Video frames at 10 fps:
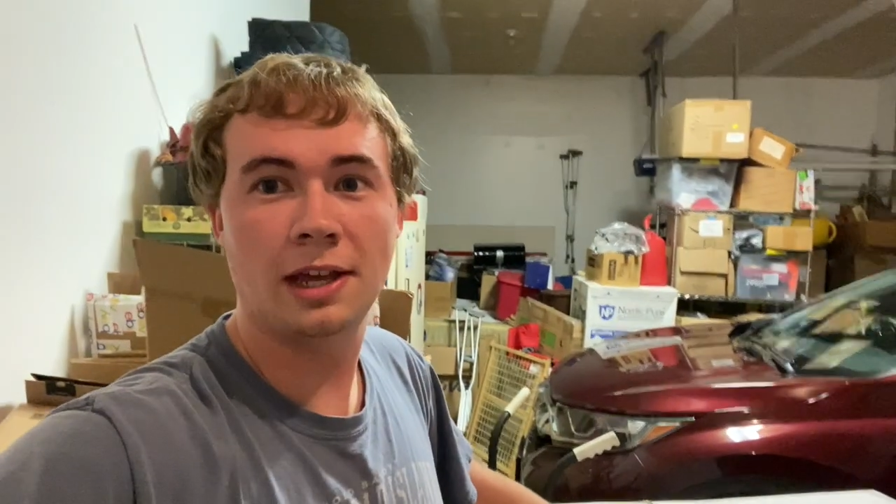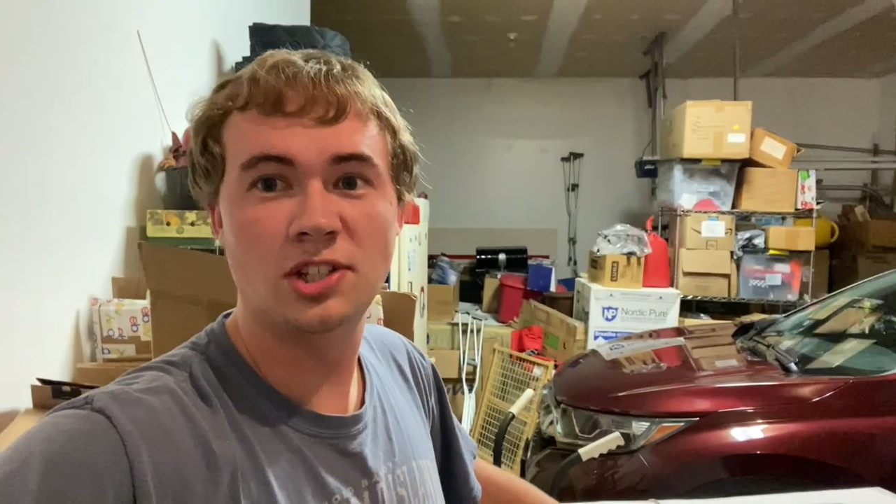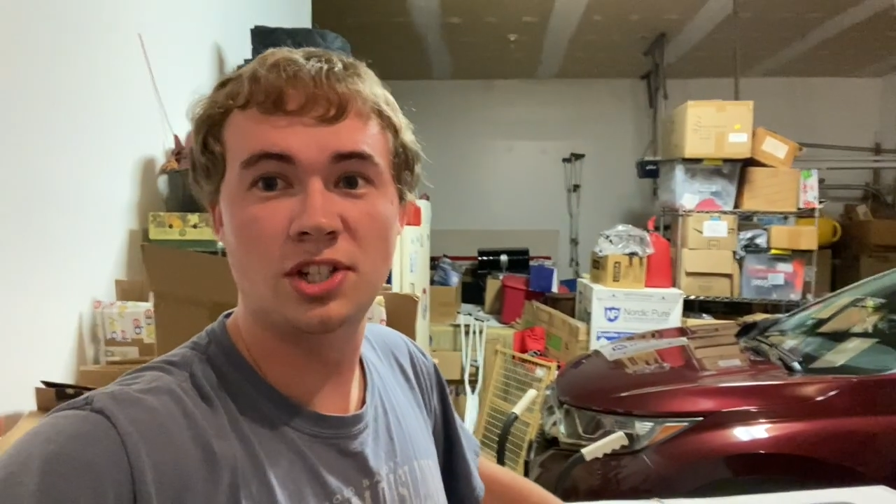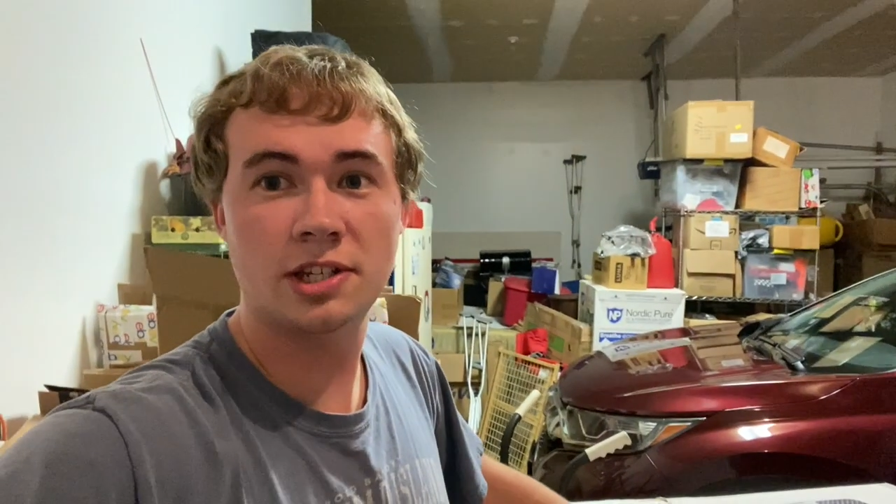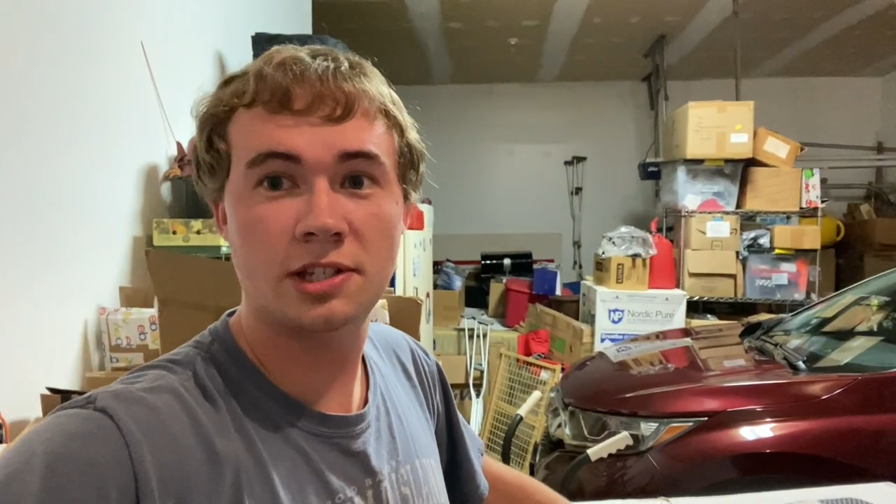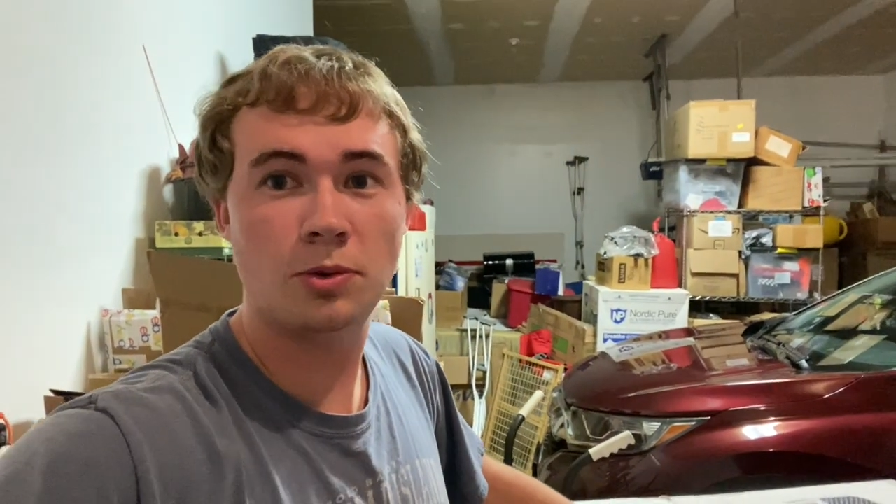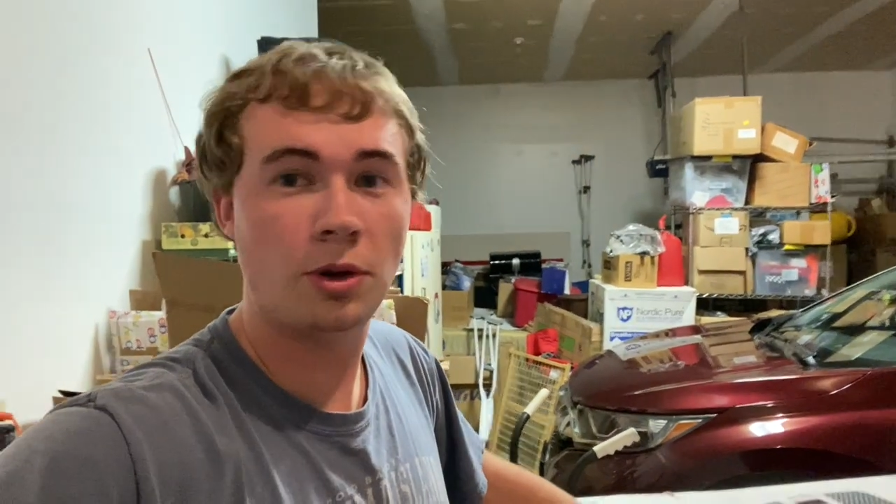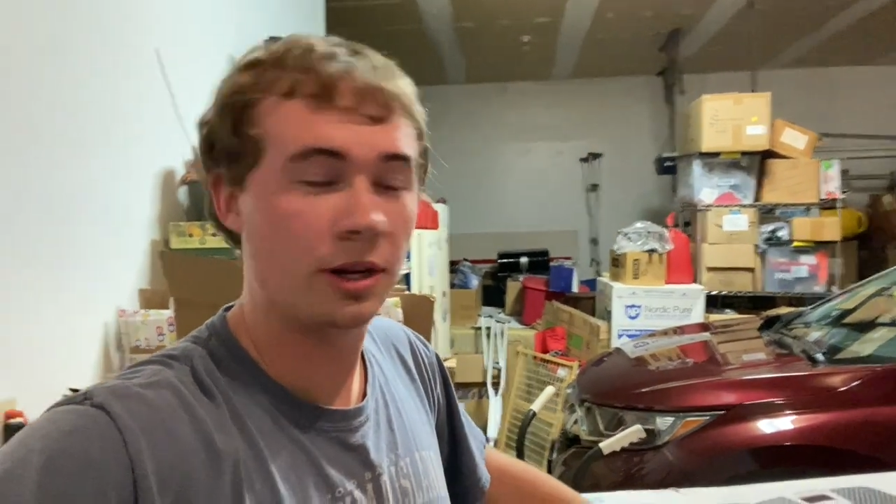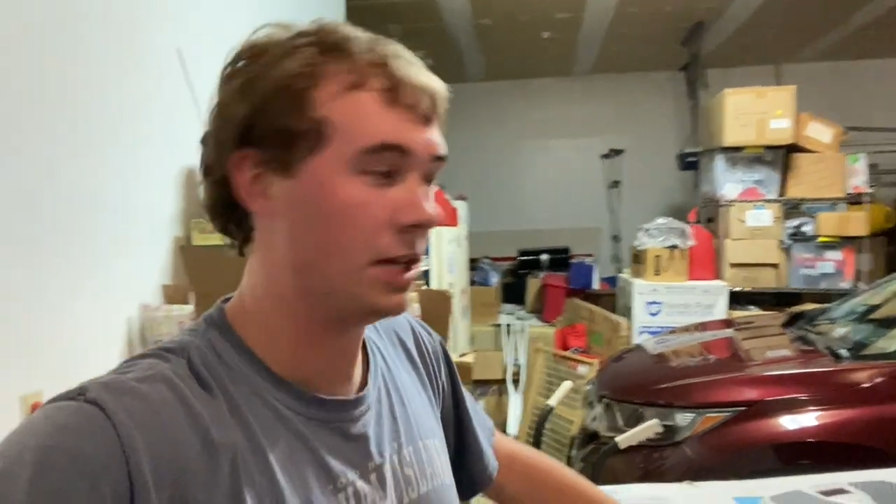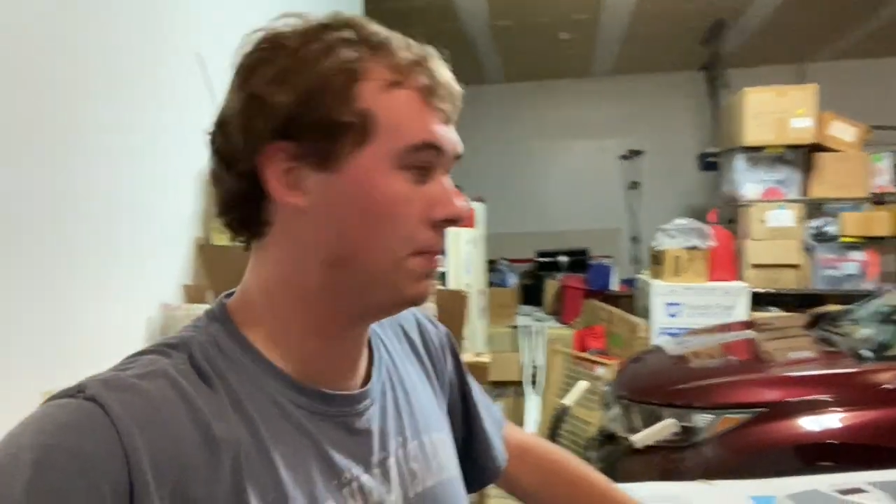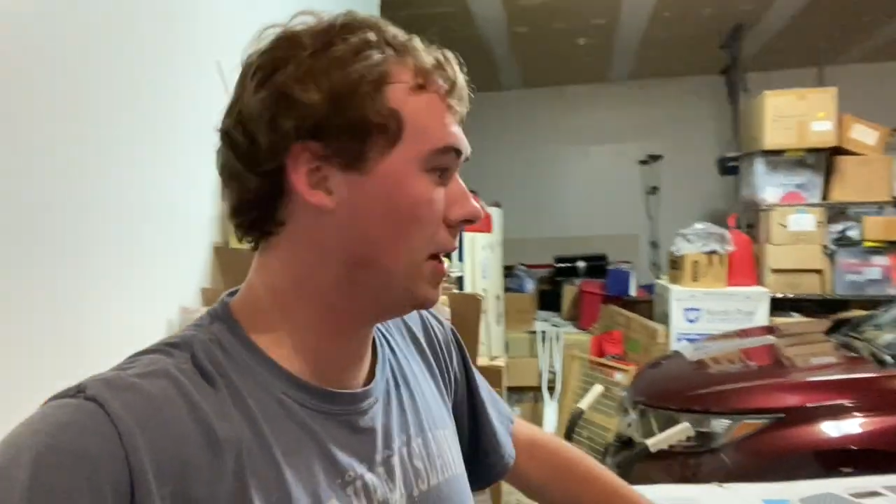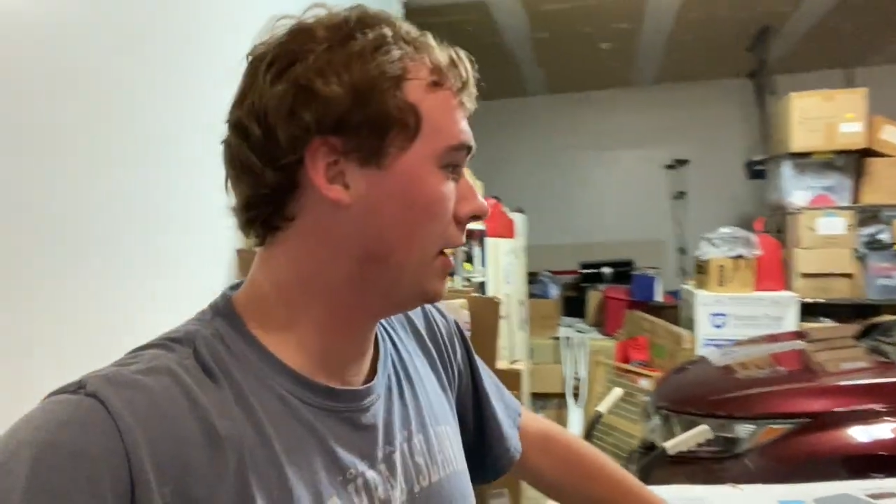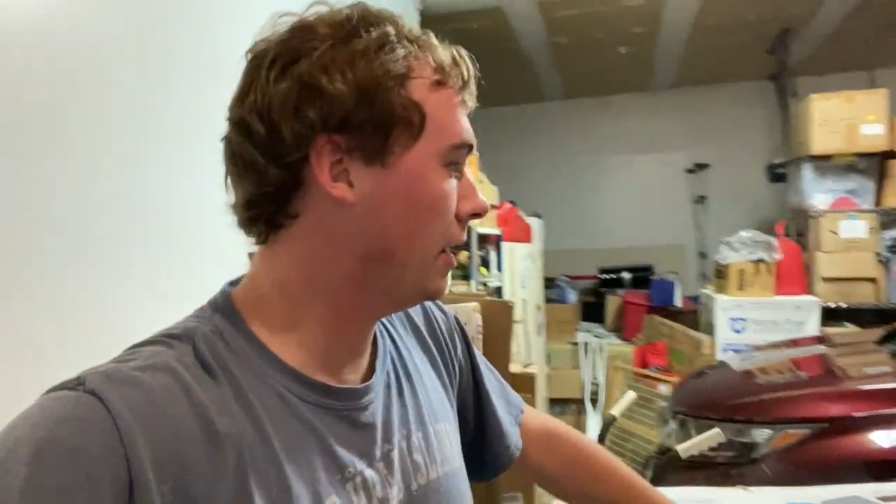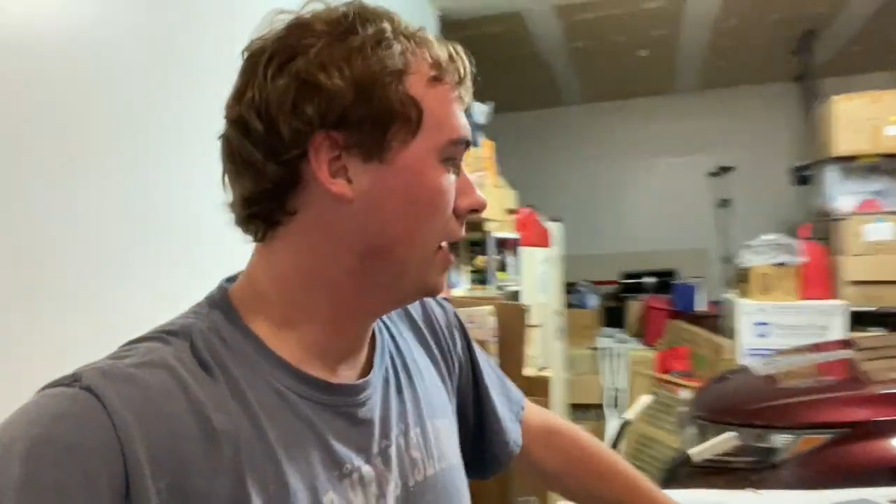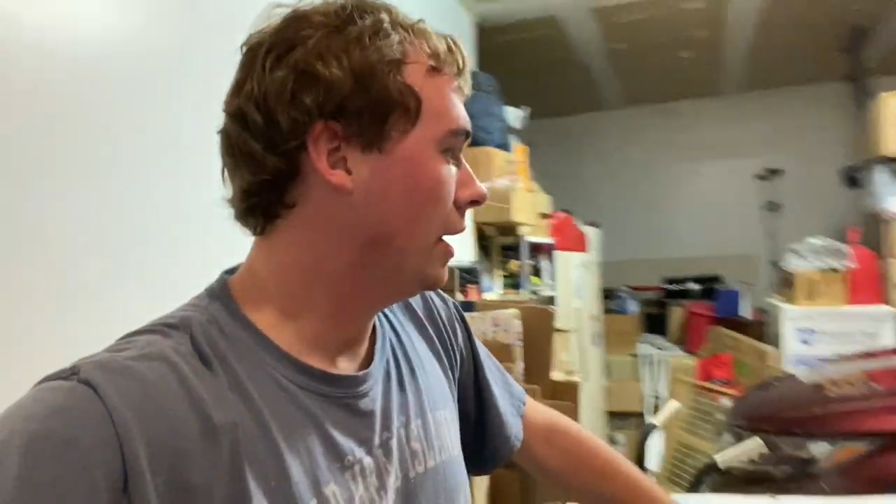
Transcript: It just sold on eBay.